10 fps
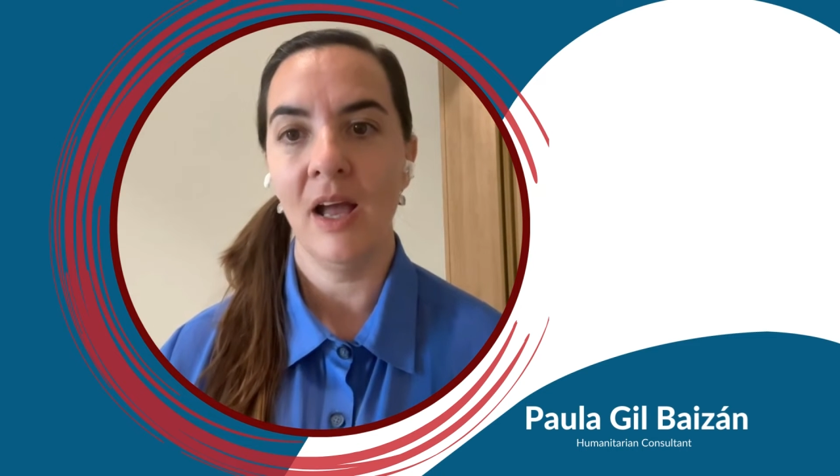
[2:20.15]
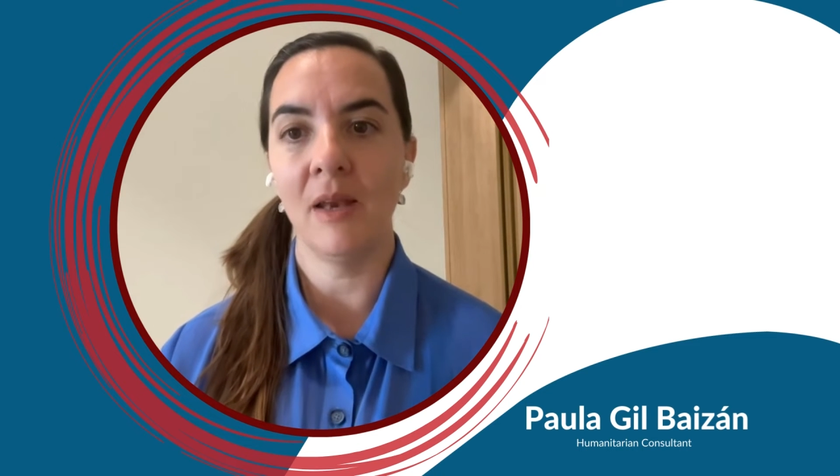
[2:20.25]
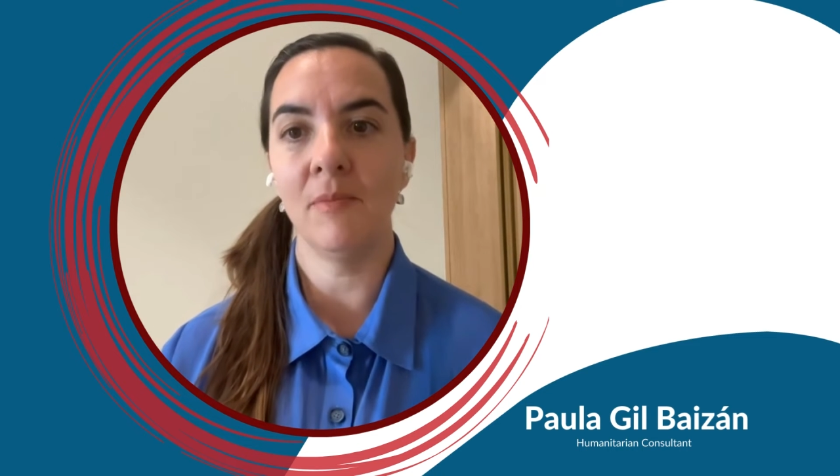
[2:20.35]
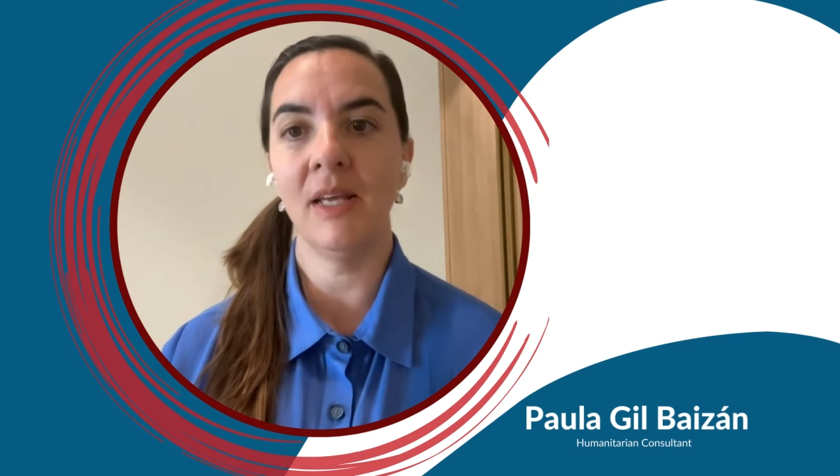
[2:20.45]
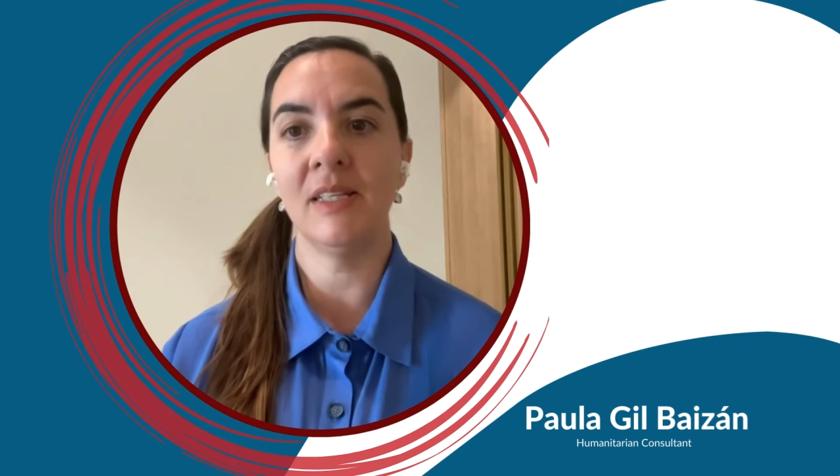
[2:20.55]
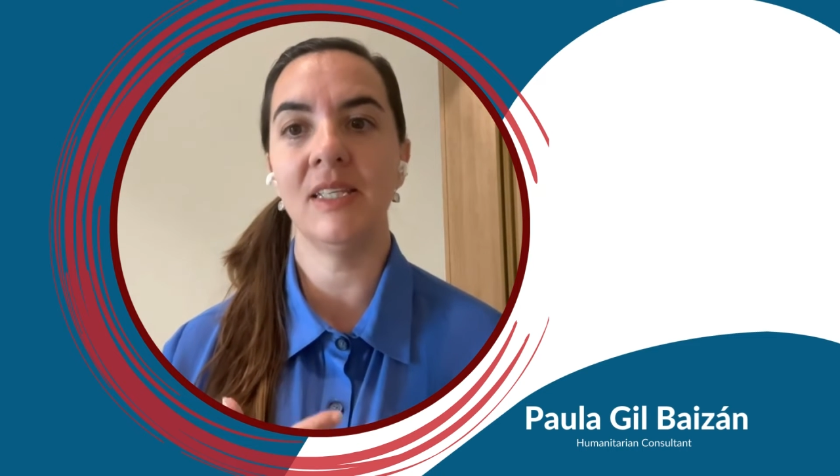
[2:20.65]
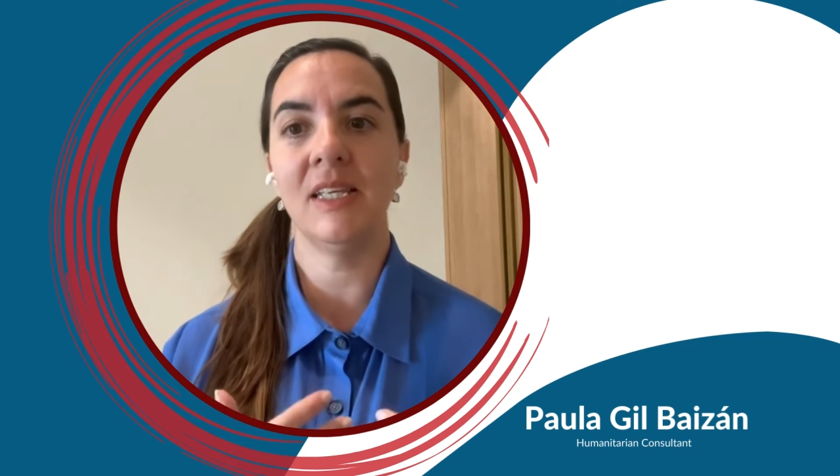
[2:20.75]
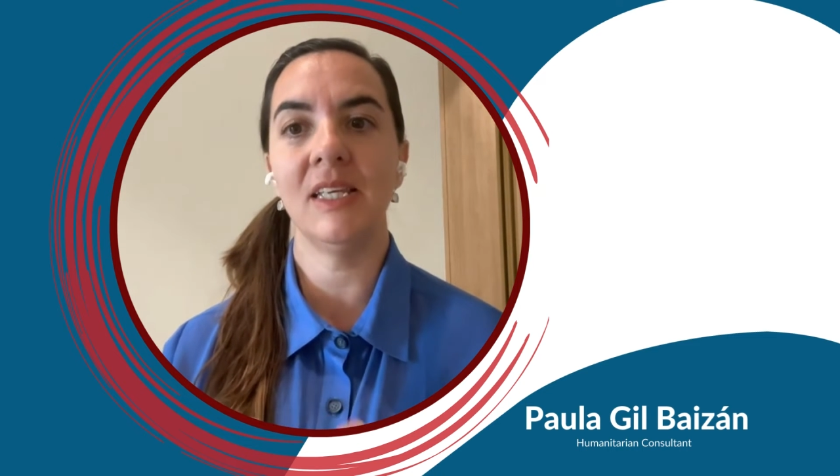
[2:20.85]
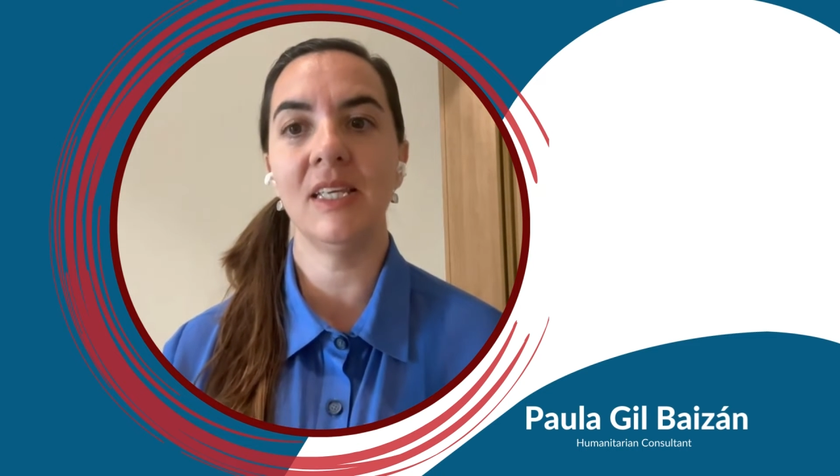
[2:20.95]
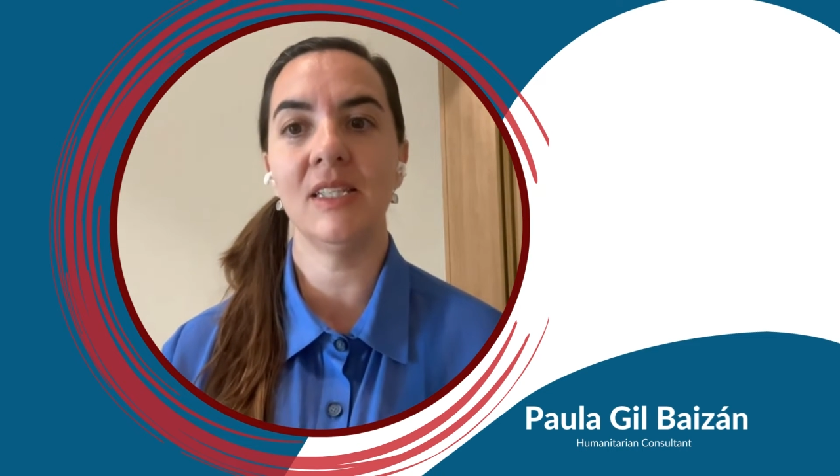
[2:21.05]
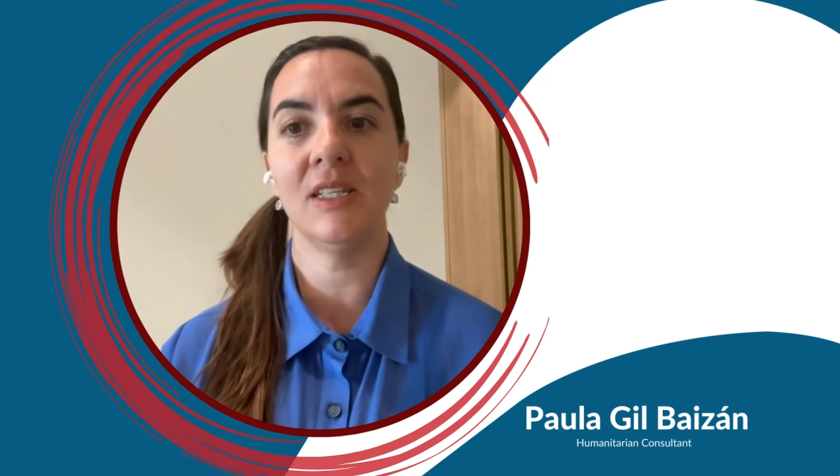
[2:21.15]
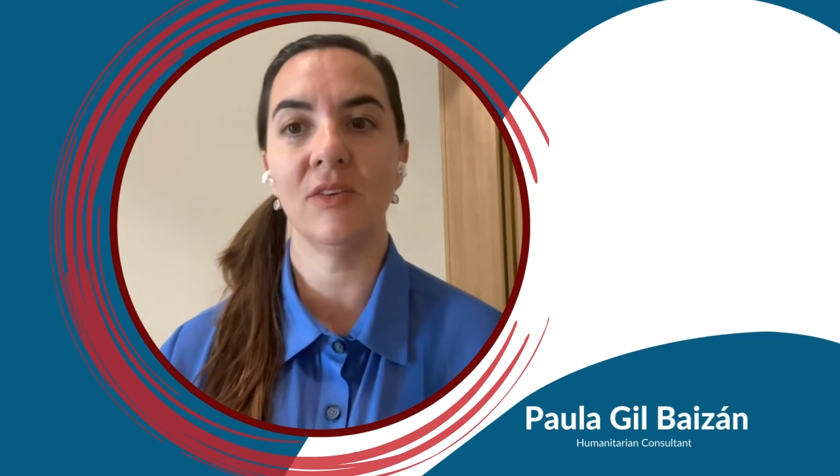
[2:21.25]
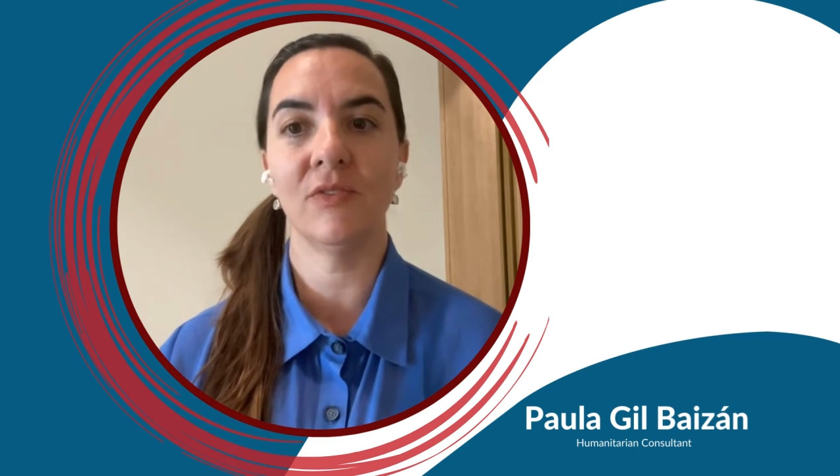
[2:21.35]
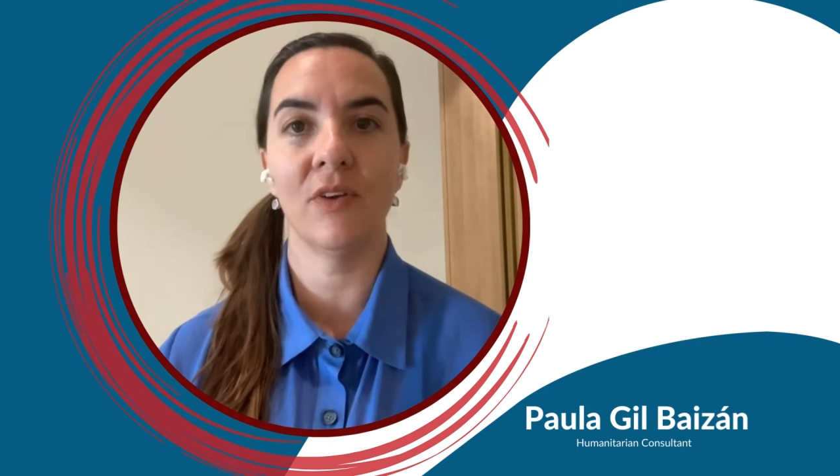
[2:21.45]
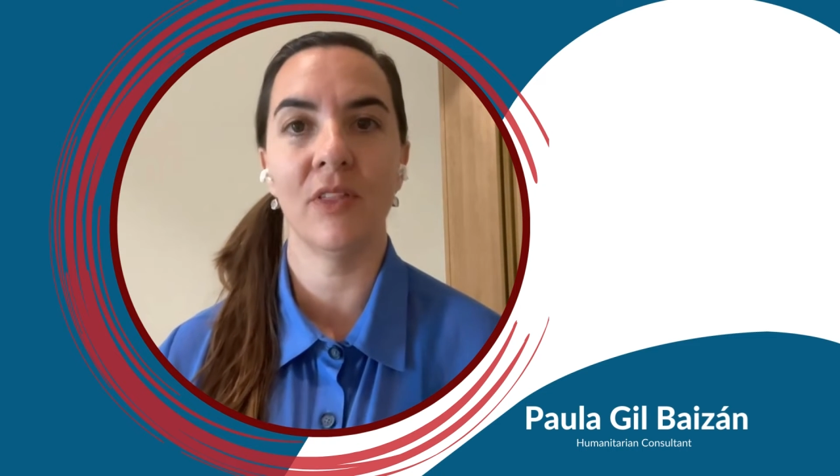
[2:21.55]
and makes it
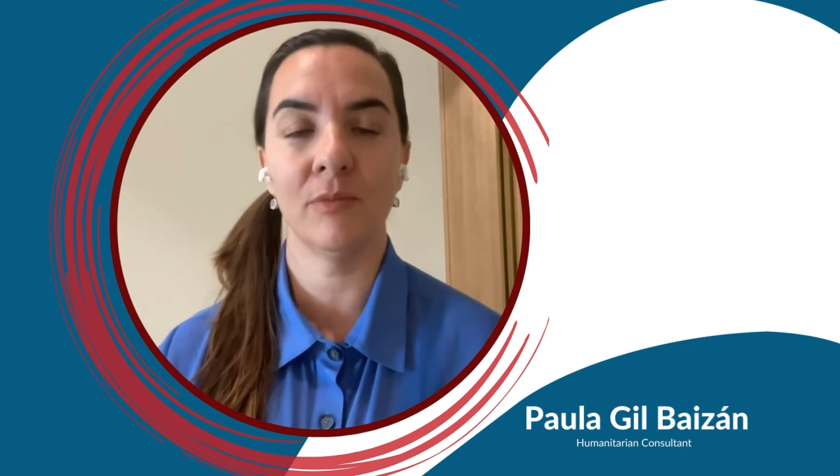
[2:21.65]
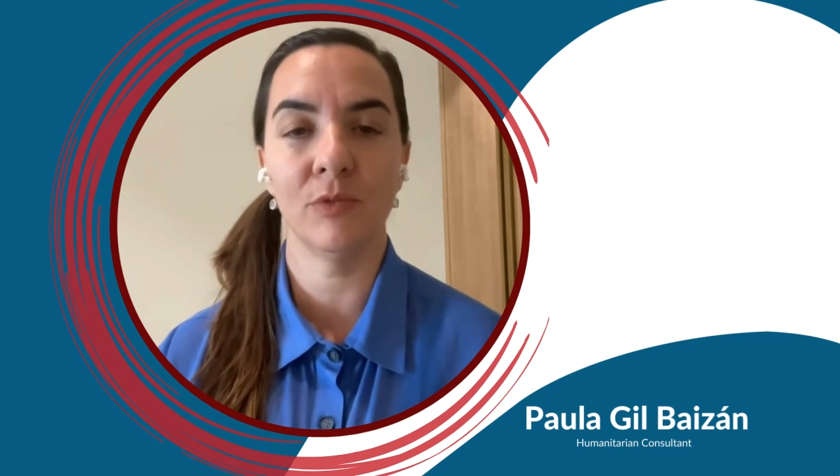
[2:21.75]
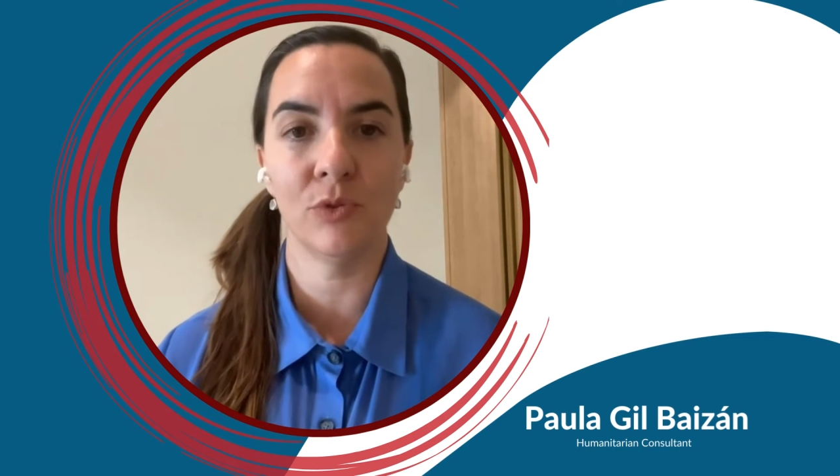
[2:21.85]
easier for them